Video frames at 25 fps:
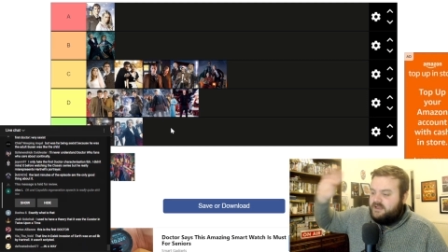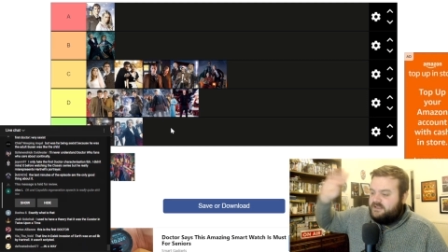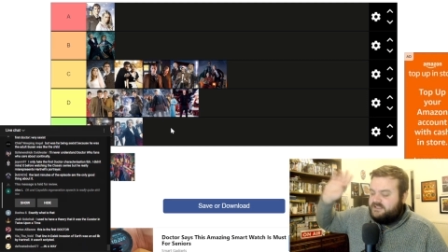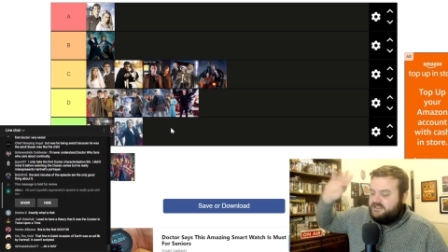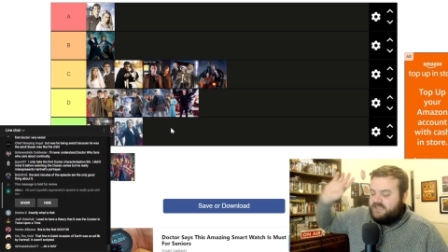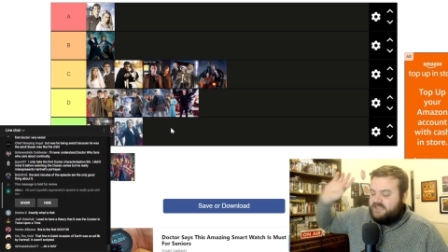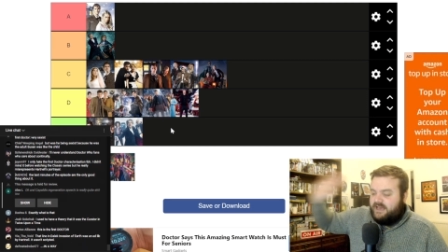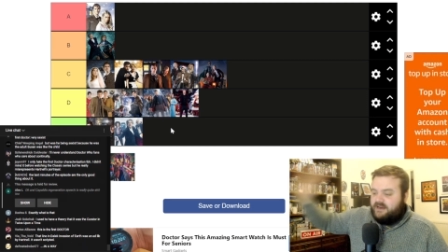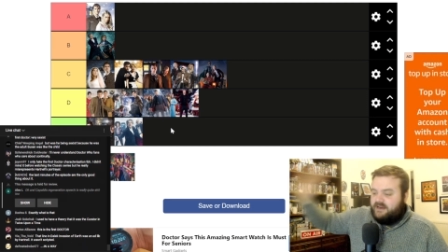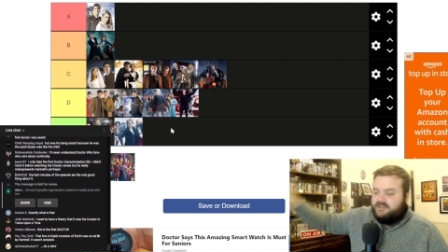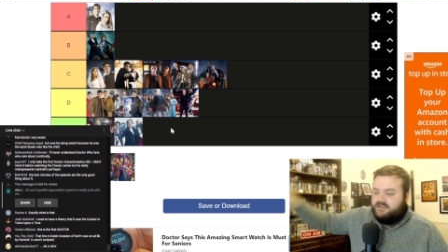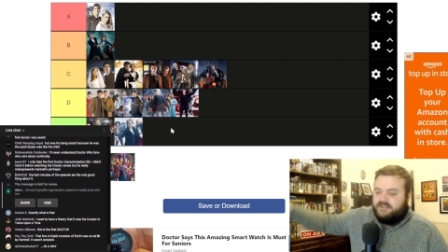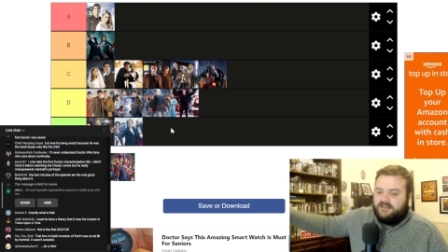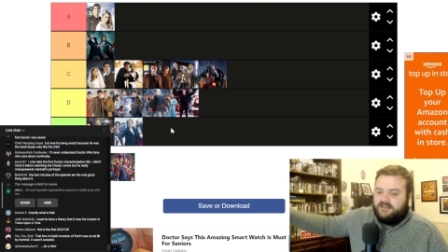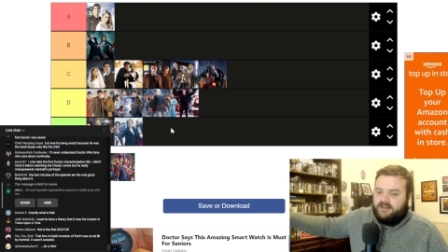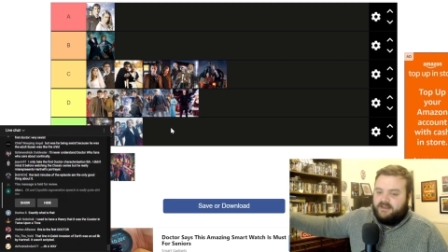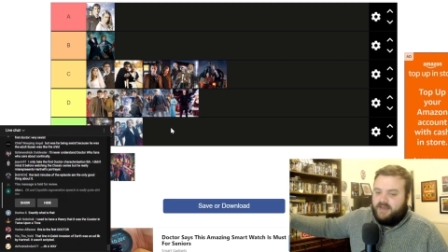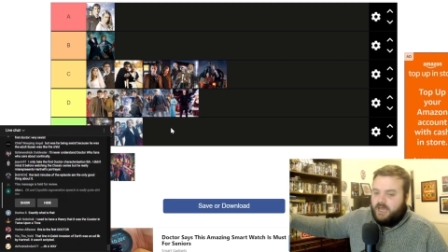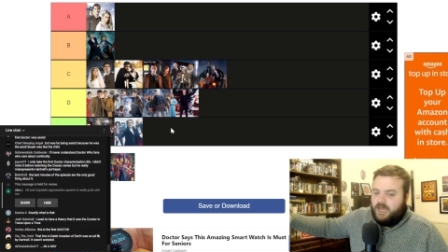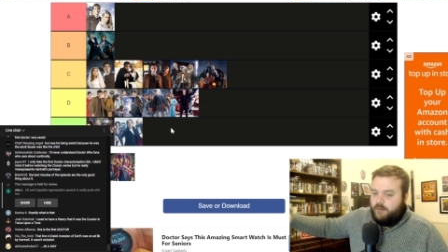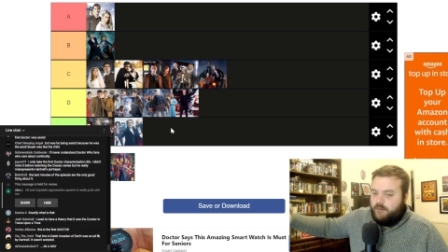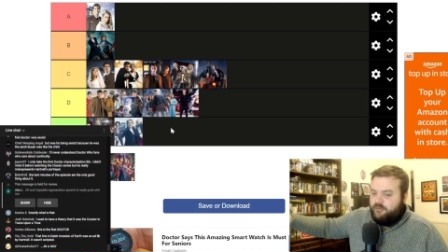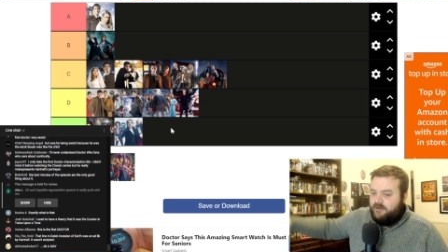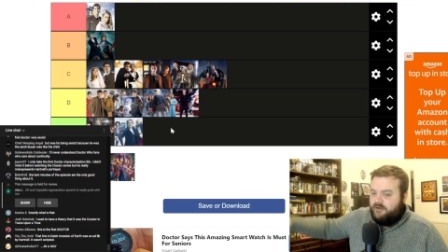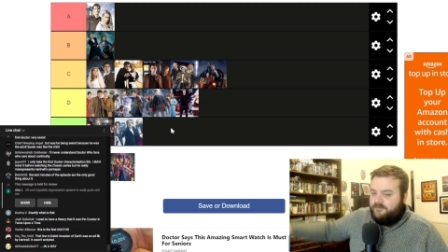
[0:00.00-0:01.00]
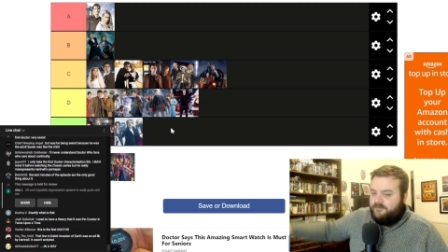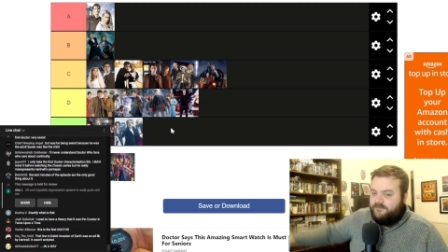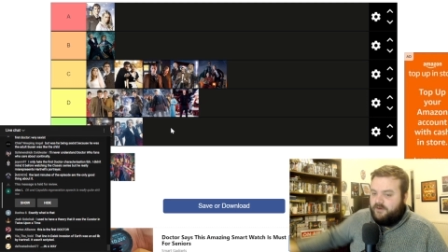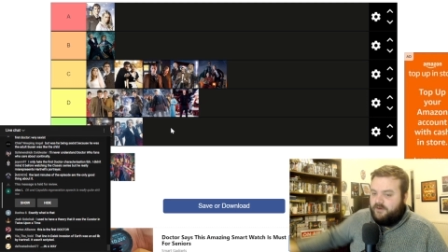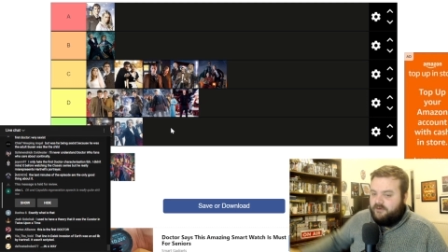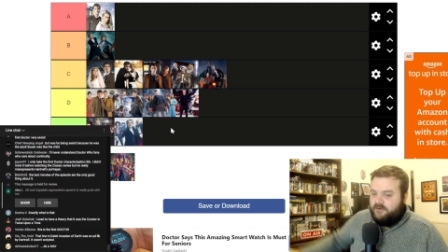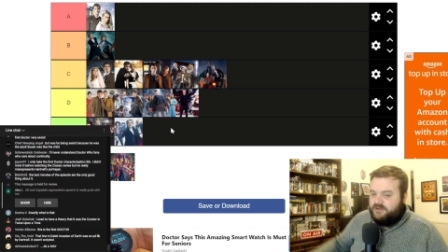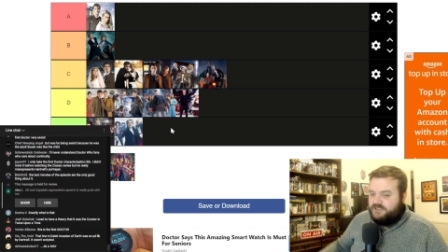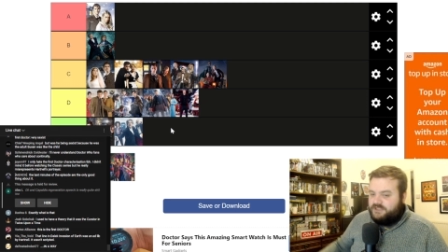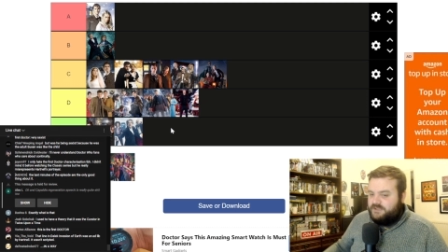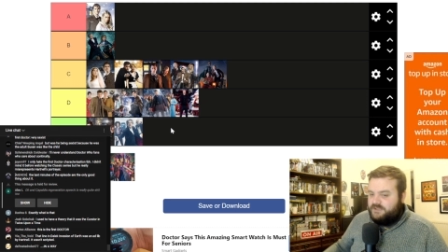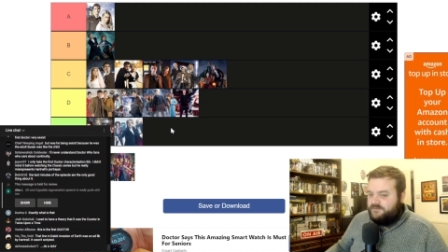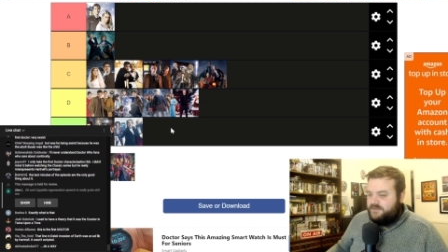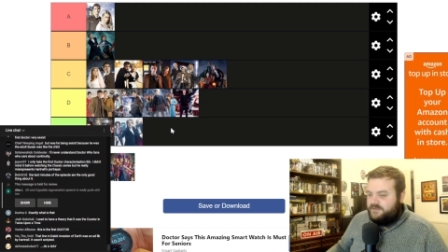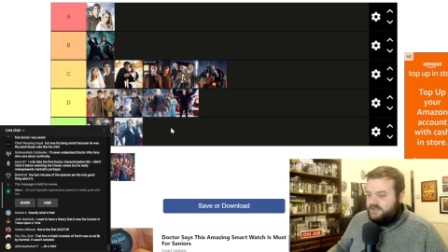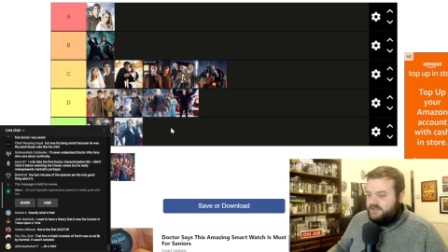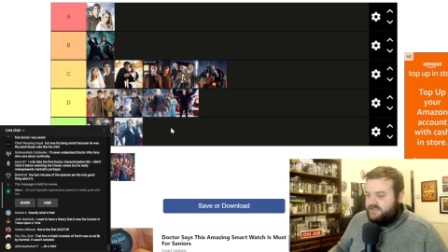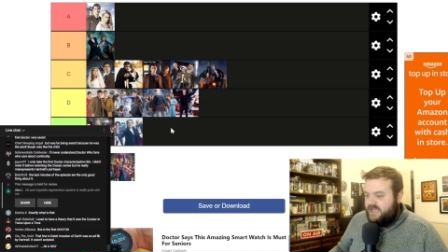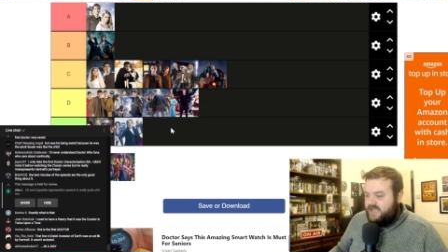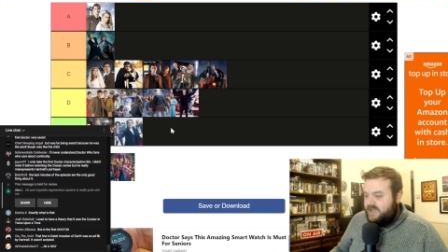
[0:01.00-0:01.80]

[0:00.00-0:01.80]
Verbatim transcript: Silence in the Library and Forest of the